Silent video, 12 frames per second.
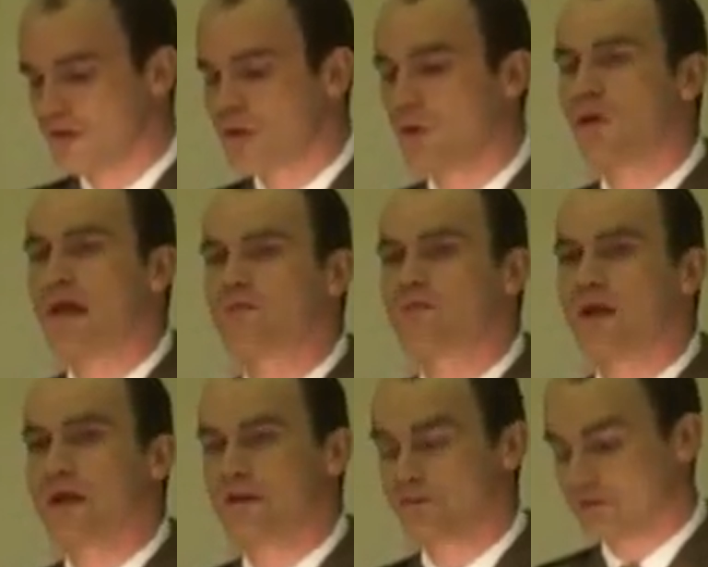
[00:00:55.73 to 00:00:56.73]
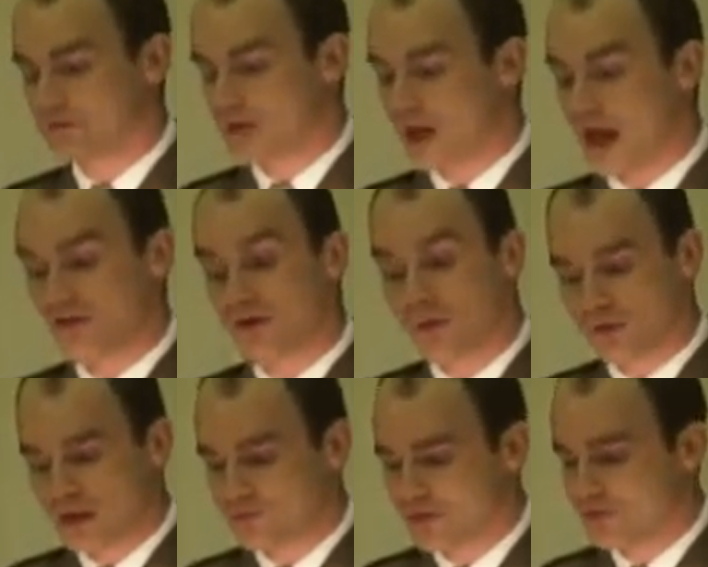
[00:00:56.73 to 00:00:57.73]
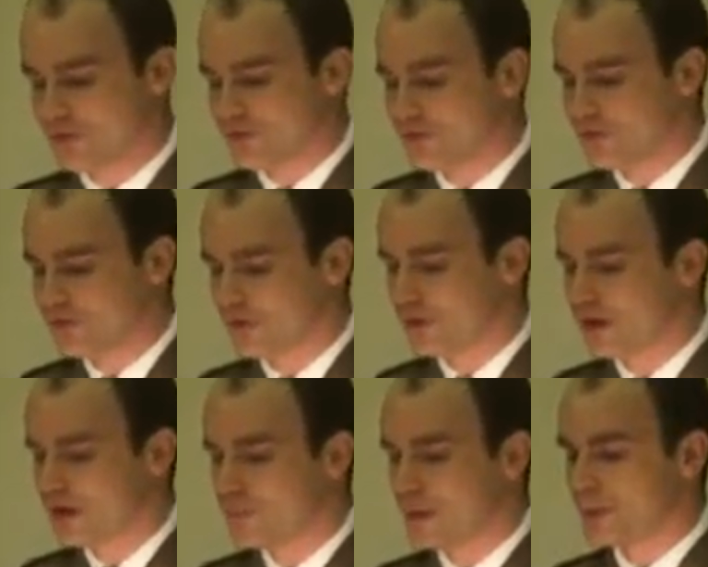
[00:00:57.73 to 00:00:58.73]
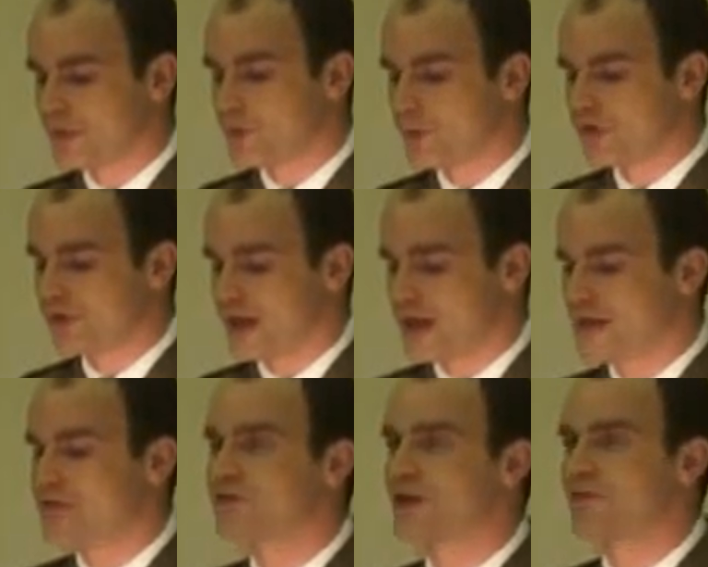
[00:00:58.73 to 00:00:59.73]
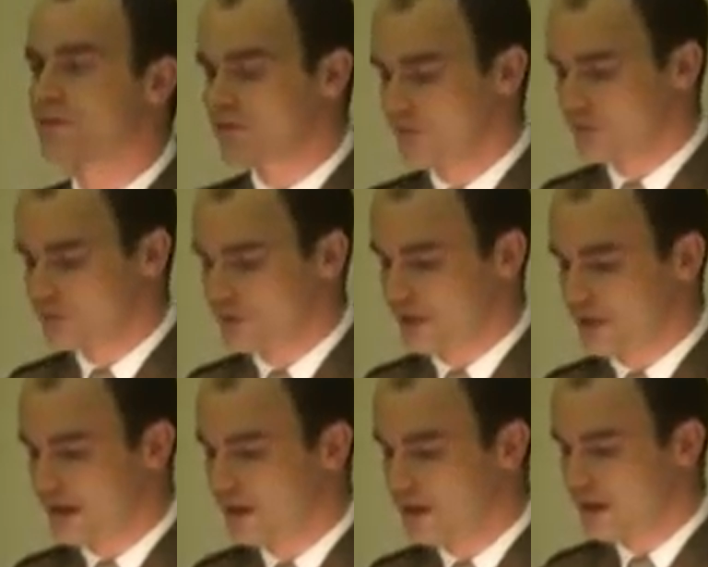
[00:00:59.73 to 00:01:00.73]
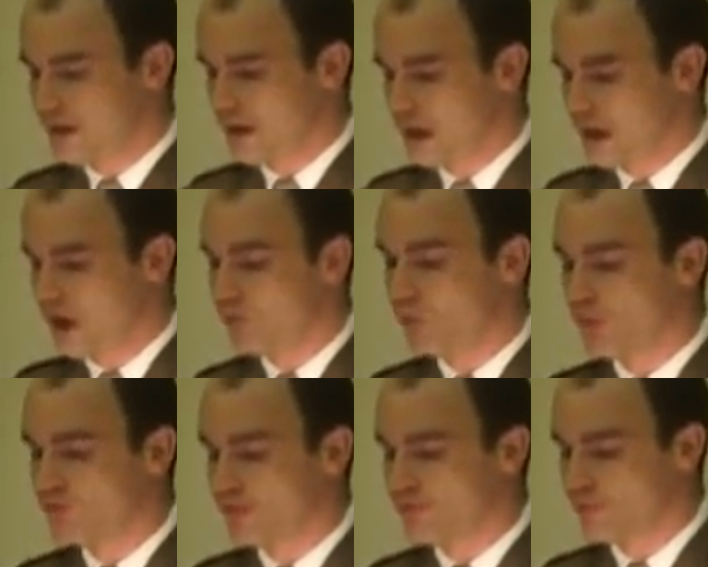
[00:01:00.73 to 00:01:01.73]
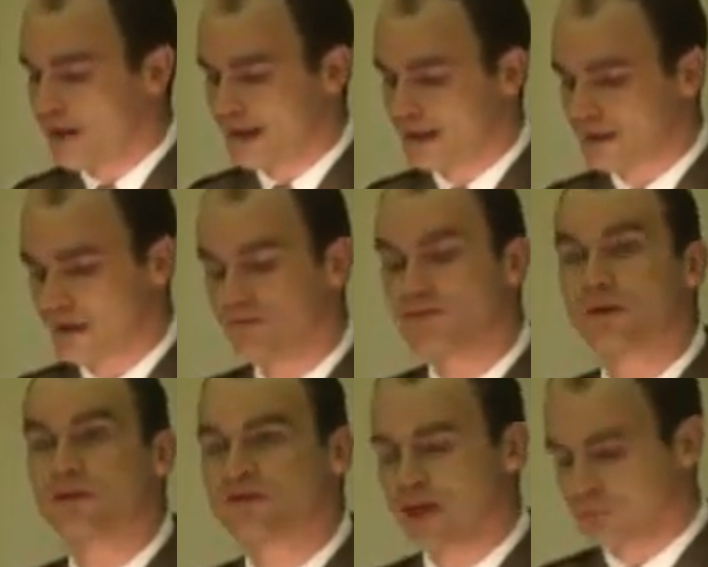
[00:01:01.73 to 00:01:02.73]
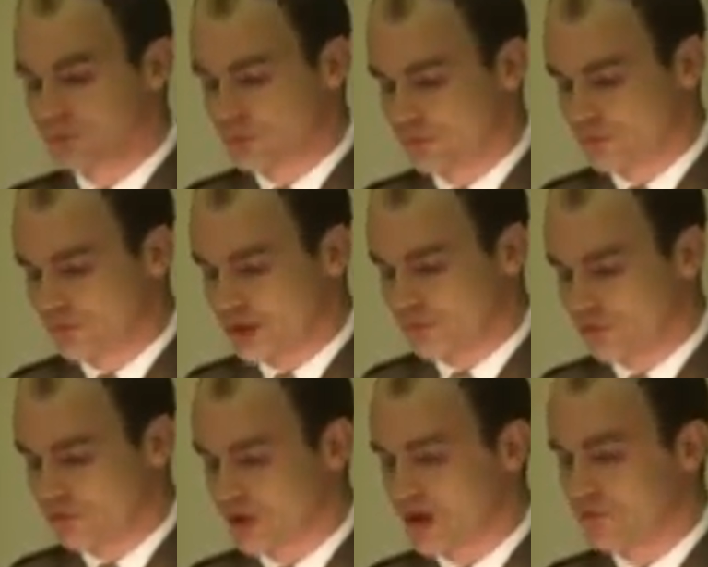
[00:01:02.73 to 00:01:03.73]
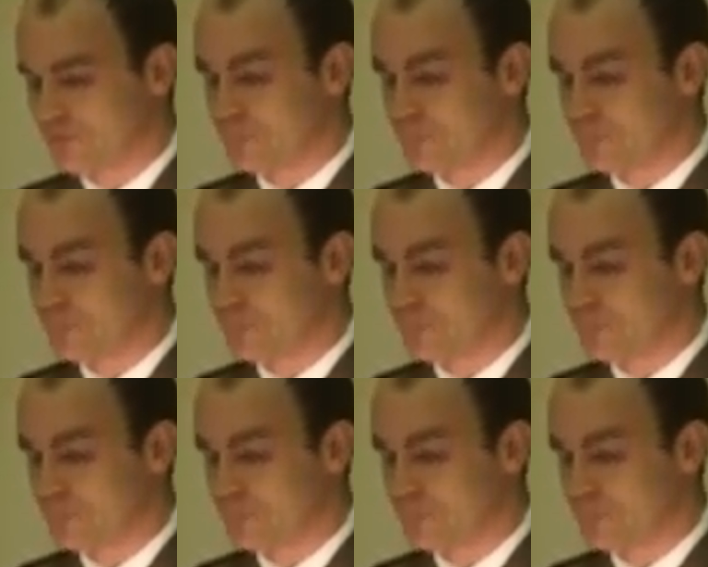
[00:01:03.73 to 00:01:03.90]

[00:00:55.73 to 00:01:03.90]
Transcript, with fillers: The Lord Lieutenant, uh, Lord Lieutenant certificate may be awarded to any serving volunteer uh, of whatever rank for exceptional service over